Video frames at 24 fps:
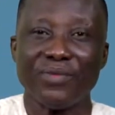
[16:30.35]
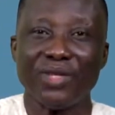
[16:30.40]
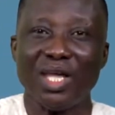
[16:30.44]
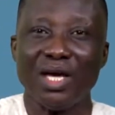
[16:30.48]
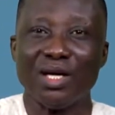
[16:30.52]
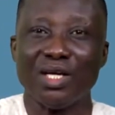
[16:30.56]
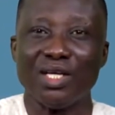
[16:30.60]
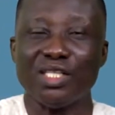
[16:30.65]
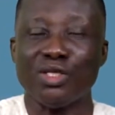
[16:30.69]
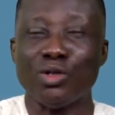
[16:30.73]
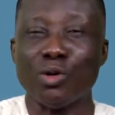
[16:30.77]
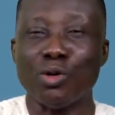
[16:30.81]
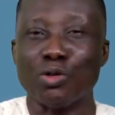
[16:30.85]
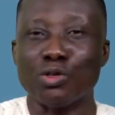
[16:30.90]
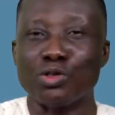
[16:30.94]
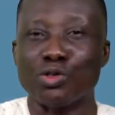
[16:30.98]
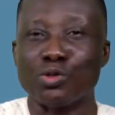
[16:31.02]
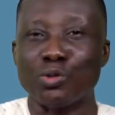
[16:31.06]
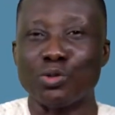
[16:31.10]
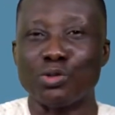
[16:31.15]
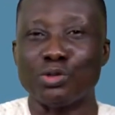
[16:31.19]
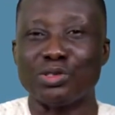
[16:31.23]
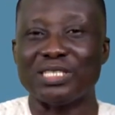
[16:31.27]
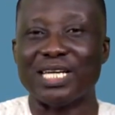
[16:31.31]
those
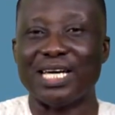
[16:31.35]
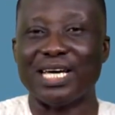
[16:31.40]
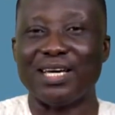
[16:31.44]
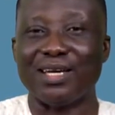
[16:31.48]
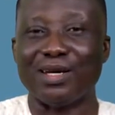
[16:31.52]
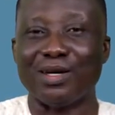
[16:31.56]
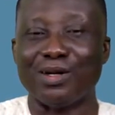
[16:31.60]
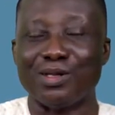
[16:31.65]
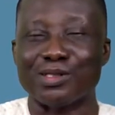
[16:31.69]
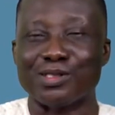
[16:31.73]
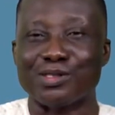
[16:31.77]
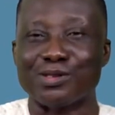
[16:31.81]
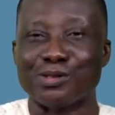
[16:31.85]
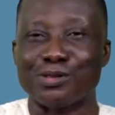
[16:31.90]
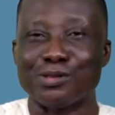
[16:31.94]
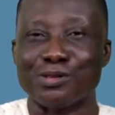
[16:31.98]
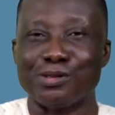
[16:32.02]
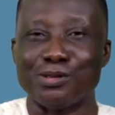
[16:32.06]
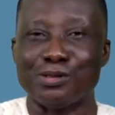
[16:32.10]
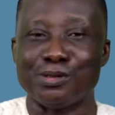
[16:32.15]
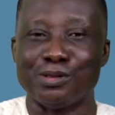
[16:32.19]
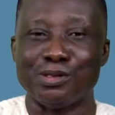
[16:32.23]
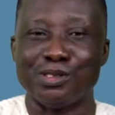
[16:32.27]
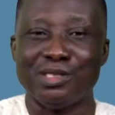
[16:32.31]
who tell us
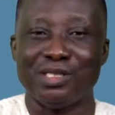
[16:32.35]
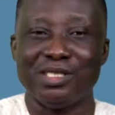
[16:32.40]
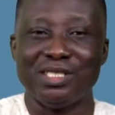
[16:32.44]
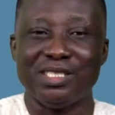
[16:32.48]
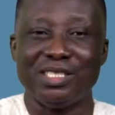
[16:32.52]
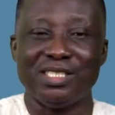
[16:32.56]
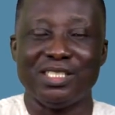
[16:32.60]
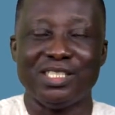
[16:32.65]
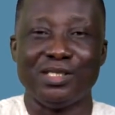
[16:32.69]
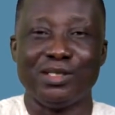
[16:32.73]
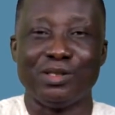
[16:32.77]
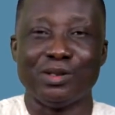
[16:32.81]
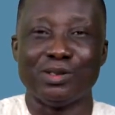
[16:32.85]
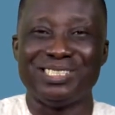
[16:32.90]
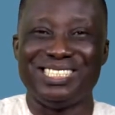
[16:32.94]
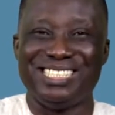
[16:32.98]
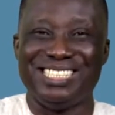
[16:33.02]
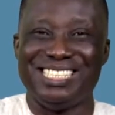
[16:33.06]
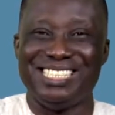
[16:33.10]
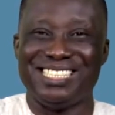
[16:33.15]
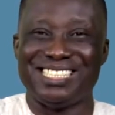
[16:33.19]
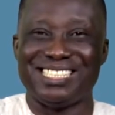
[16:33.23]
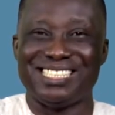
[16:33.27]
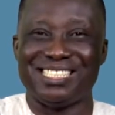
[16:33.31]
to
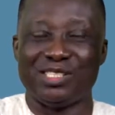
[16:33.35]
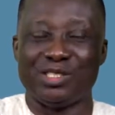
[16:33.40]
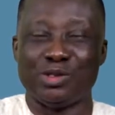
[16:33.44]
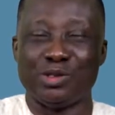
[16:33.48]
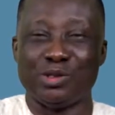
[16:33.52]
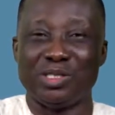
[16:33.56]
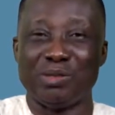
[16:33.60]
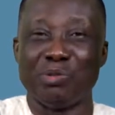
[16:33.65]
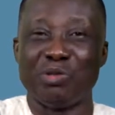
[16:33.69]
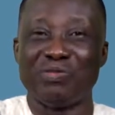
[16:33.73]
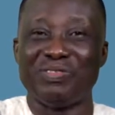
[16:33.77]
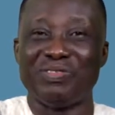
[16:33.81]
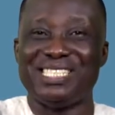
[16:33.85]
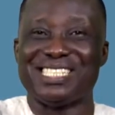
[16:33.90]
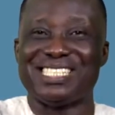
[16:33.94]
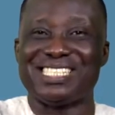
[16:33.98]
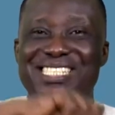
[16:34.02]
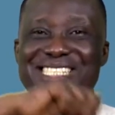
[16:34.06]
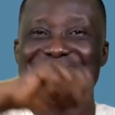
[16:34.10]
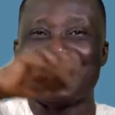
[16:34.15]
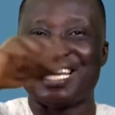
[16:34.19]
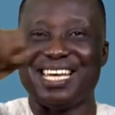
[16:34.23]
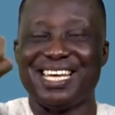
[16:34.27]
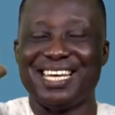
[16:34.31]
remove the
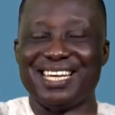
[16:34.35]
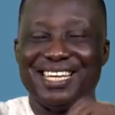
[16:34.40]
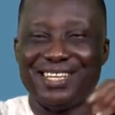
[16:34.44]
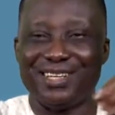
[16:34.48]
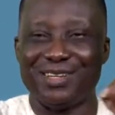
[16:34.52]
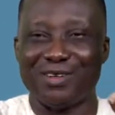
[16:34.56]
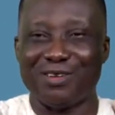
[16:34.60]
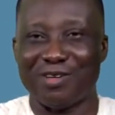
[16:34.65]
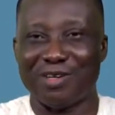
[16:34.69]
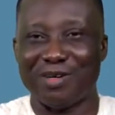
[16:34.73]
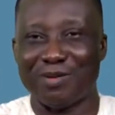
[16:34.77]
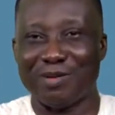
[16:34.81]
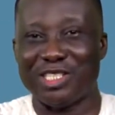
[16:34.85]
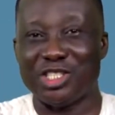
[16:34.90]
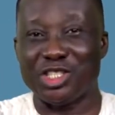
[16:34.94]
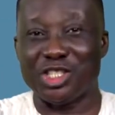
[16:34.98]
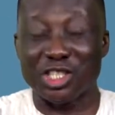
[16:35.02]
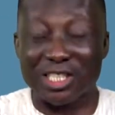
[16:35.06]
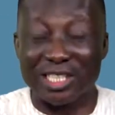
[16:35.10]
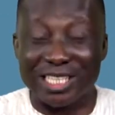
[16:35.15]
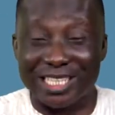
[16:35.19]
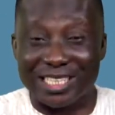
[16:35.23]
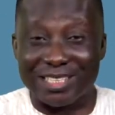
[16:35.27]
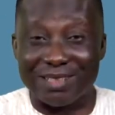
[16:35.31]
skin of our
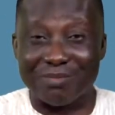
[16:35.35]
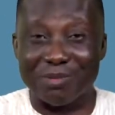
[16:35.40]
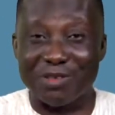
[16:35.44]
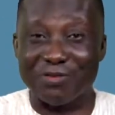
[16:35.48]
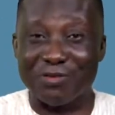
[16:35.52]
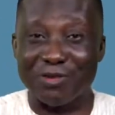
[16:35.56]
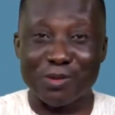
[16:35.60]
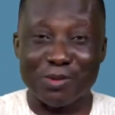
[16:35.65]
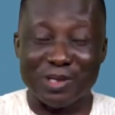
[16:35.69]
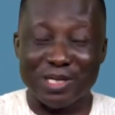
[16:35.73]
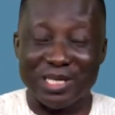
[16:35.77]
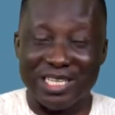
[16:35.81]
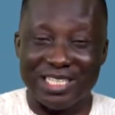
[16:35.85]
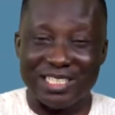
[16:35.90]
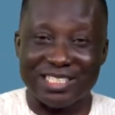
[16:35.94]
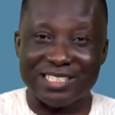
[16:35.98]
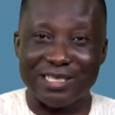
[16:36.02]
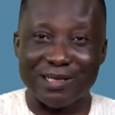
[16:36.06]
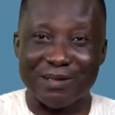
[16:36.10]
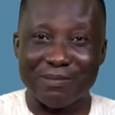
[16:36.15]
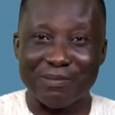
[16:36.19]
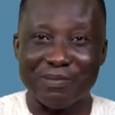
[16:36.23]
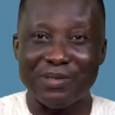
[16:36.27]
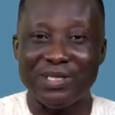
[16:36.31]
chicken before we eat
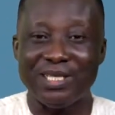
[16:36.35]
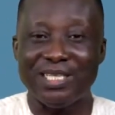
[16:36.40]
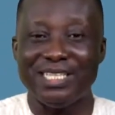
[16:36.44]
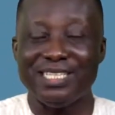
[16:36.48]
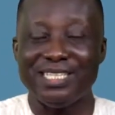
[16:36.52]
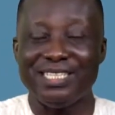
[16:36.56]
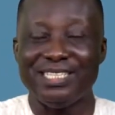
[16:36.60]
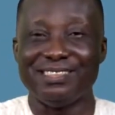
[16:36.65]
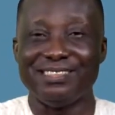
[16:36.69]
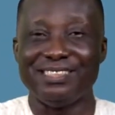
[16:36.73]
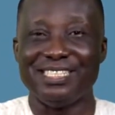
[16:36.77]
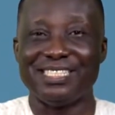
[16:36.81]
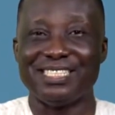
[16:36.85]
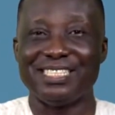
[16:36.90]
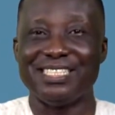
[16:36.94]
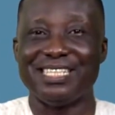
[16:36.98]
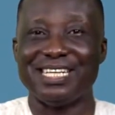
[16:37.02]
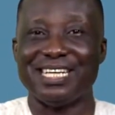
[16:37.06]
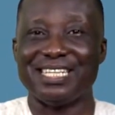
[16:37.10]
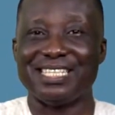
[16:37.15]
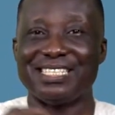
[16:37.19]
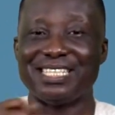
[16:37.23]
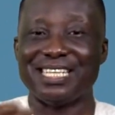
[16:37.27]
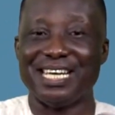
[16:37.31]
them, the reason they
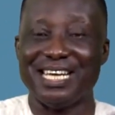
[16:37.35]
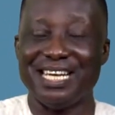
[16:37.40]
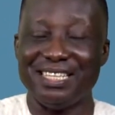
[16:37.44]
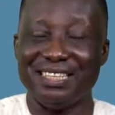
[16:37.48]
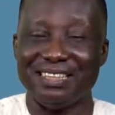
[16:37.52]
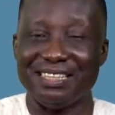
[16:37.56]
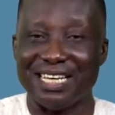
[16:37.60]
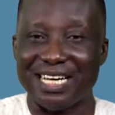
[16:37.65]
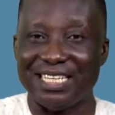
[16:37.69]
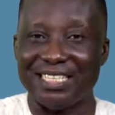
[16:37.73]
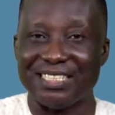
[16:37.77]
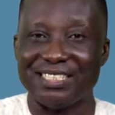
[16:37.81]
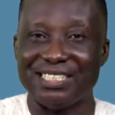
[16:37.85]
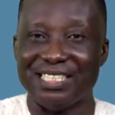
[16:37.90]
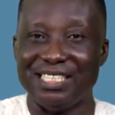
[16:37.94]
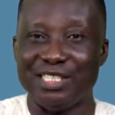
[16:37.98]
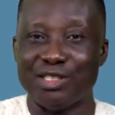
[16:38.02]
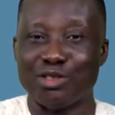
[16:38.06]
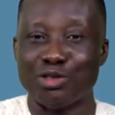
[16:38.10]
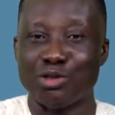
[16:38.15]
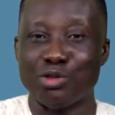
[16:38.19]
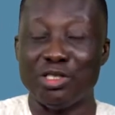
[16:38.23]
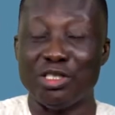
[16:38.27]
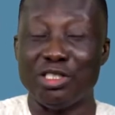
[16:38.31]
are saying that is
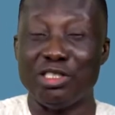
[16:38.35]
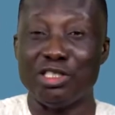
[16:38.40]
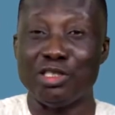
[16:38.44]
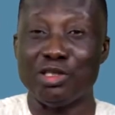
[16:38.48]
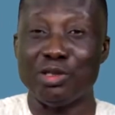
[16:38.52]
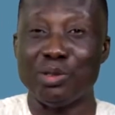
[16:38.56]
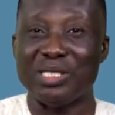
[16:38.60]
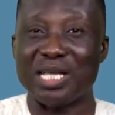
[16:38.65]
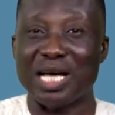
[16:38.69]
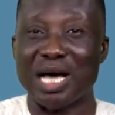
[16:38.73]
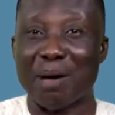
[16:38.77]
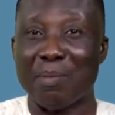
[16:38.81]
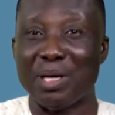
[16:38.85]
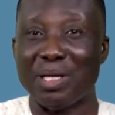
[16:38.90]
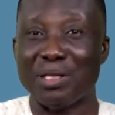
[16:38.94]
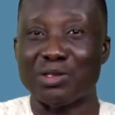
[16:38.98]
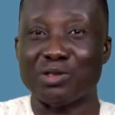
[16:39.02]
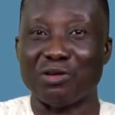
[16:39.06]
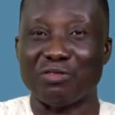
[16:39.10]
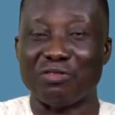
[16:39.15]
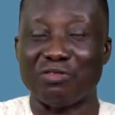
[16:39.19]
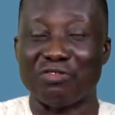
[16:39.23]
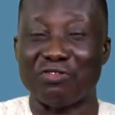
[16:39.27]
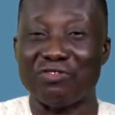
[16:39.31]
to reduce the amount
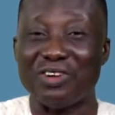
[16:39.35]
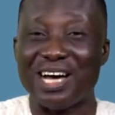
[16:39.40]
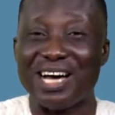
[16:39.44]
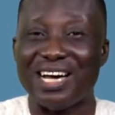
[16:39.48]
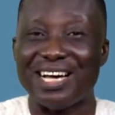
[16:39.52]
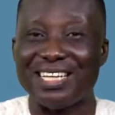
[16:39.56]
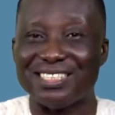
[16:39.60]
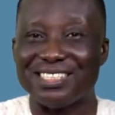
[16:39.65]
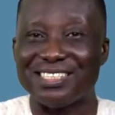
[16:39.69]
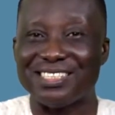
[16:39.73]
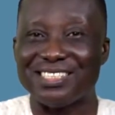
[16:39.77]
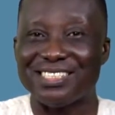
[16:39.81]
of fat